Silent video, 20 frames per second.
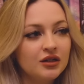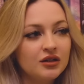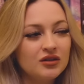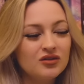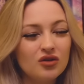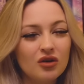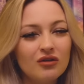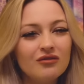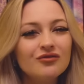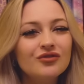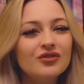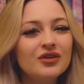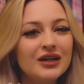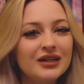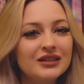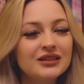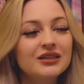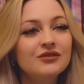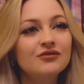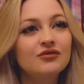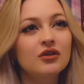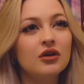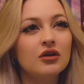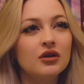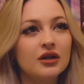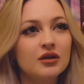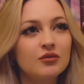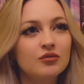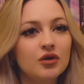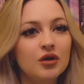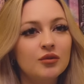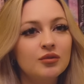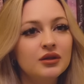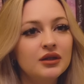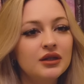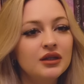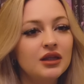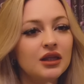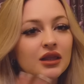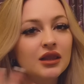not really vlogging
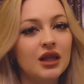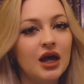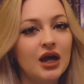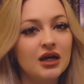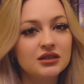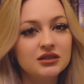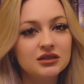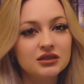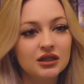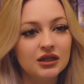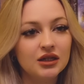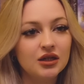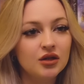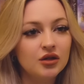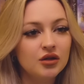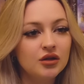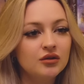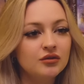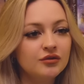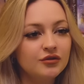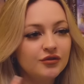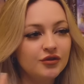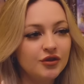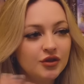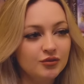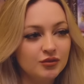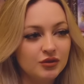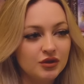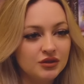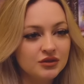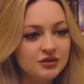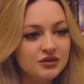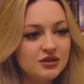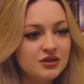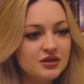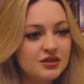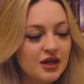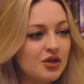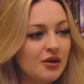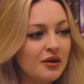properly the last like few months.
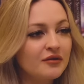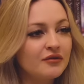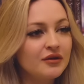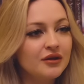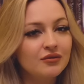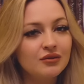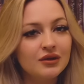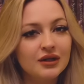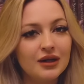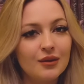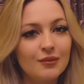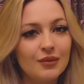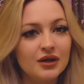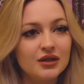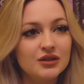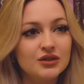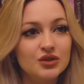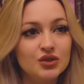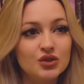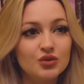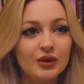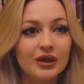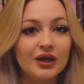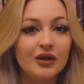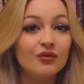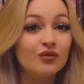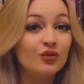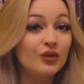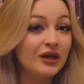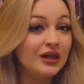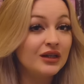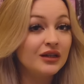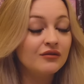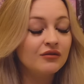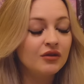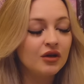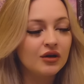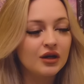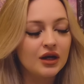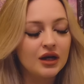So I really want to get back into the swing of weekly
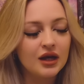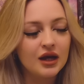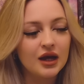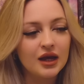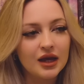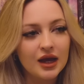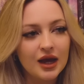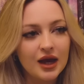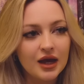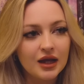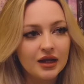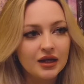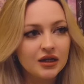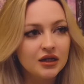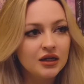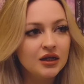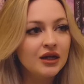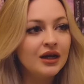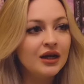vlogging again